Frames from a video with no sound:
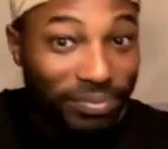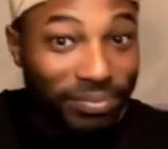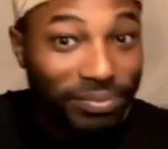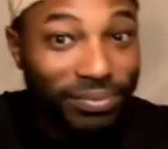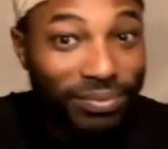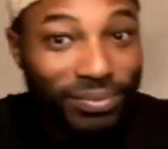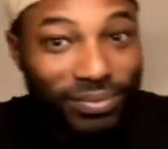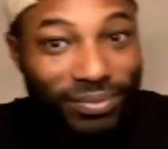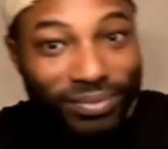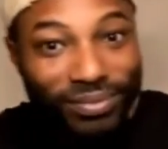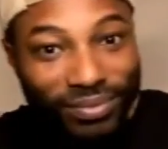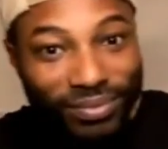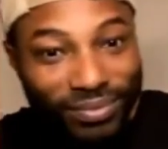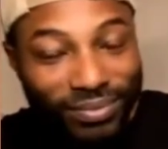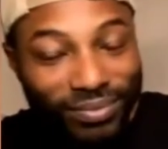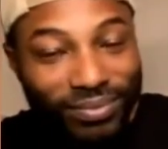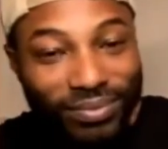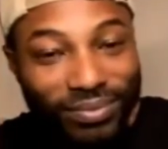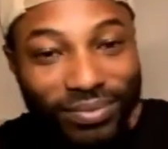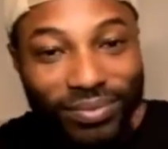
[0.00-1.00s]

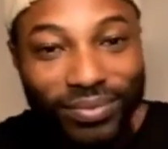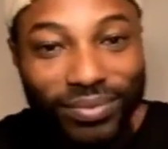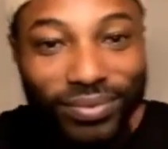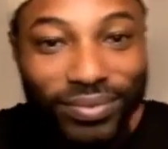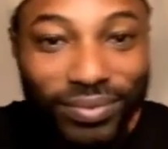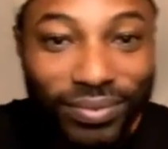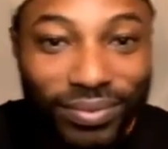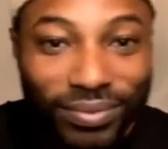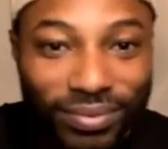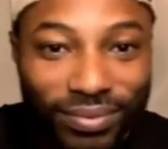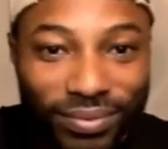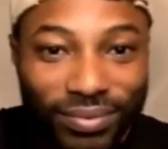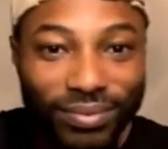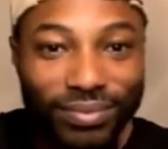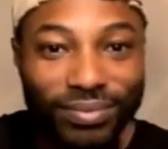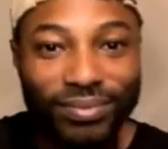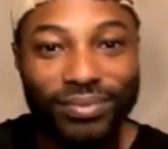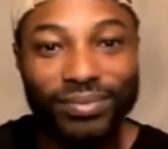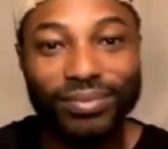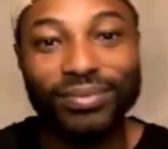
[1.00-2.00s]

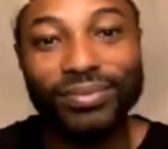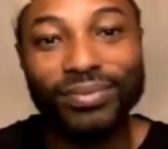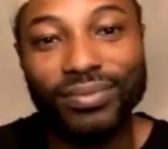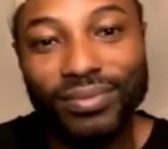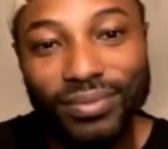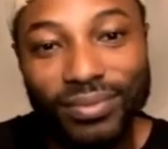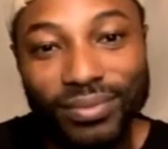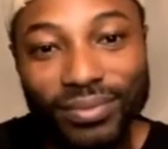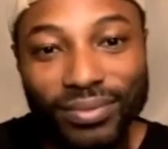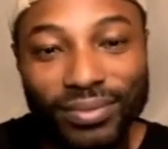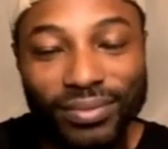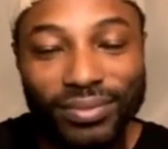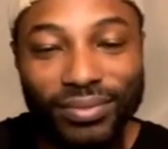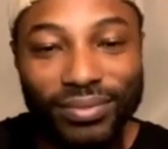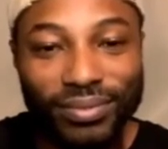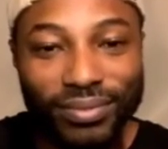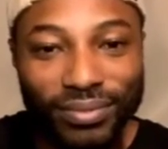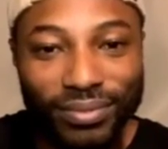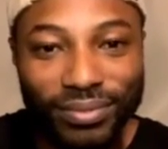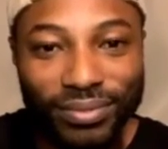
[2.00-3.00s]

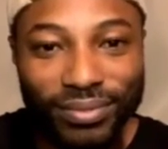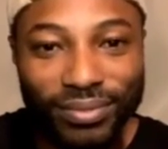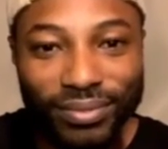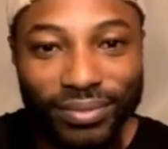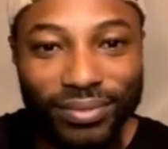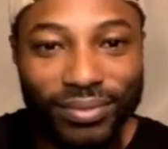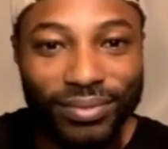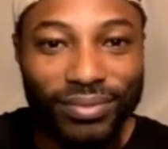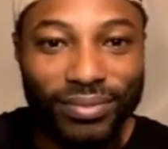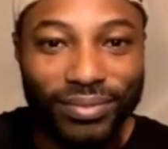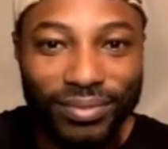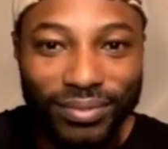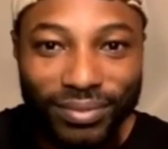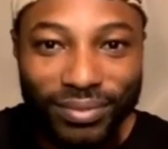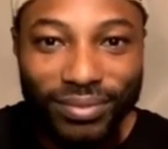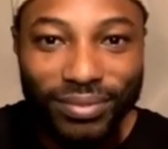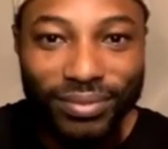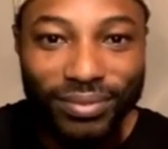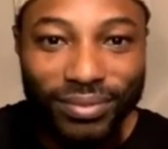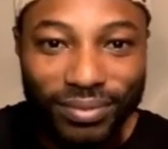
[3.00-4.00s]

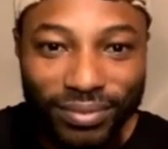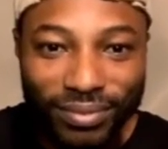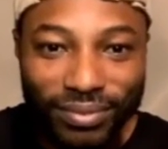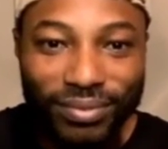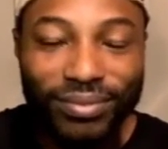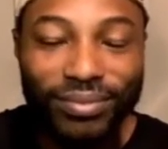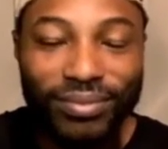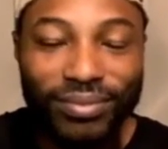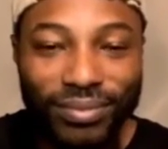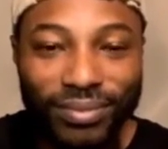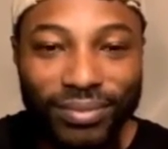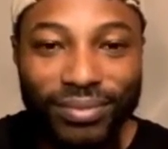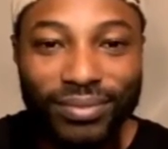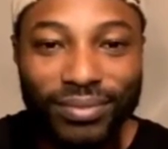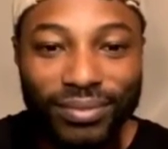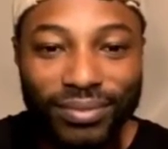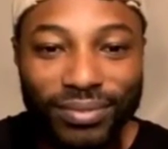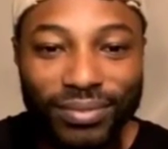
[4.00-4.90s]
This person isn't speaking.